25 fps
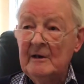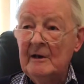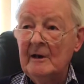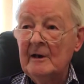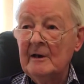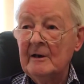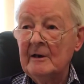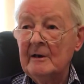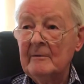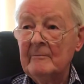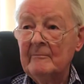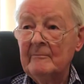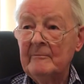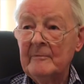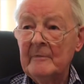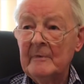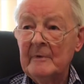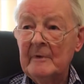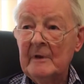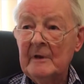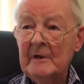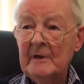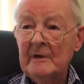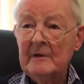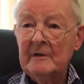
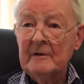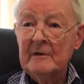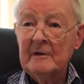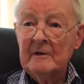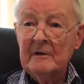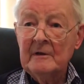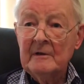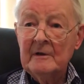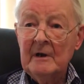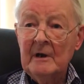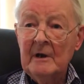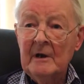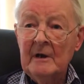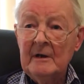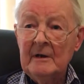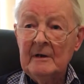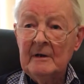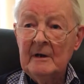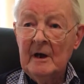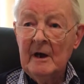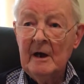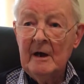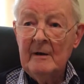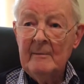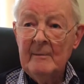
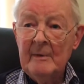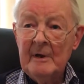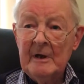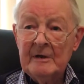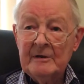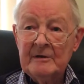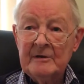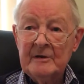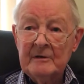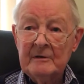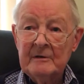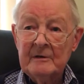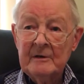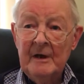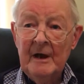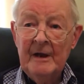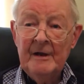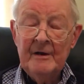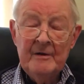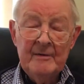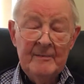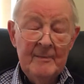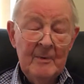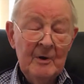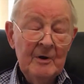I met
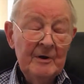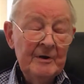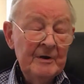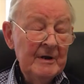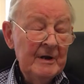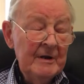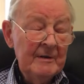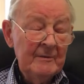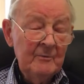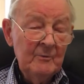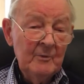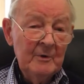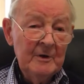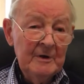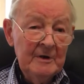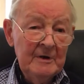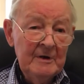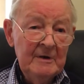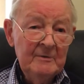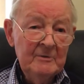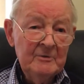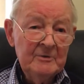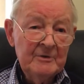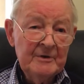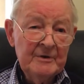Henry Barnett when
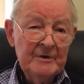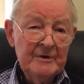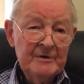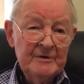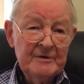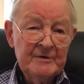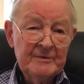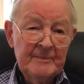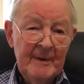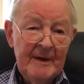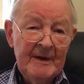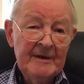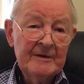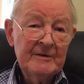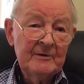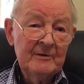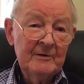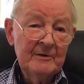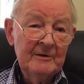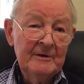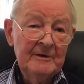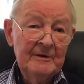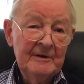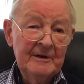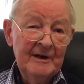he was on a
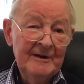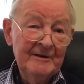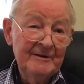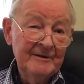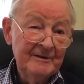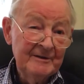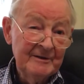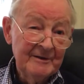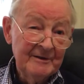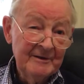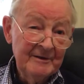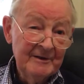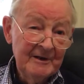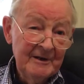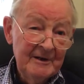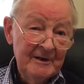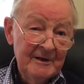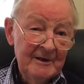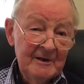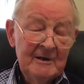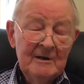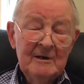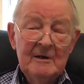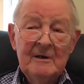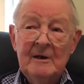sabbatical in London,
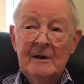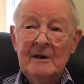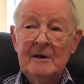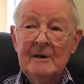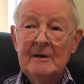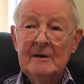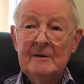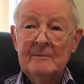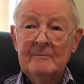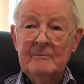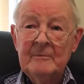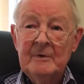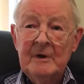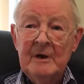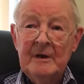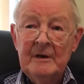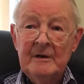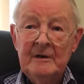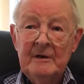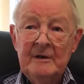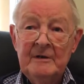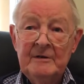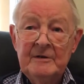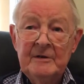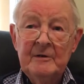and
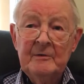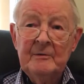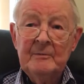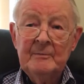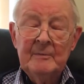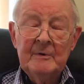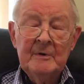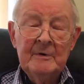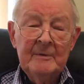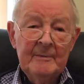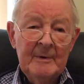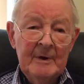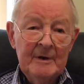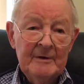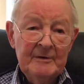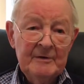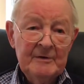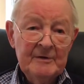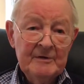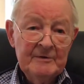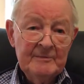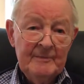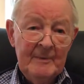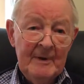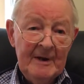he told me about
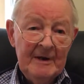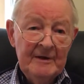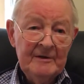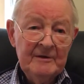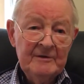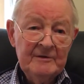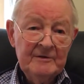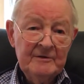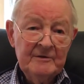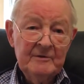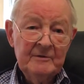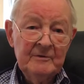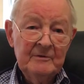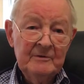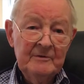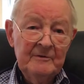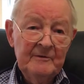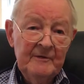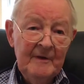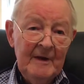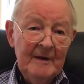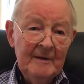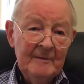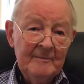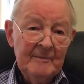his plans to
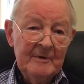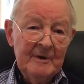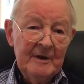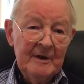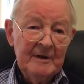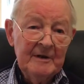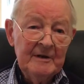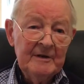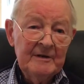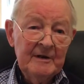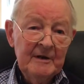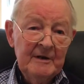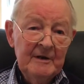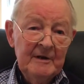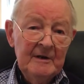develop that.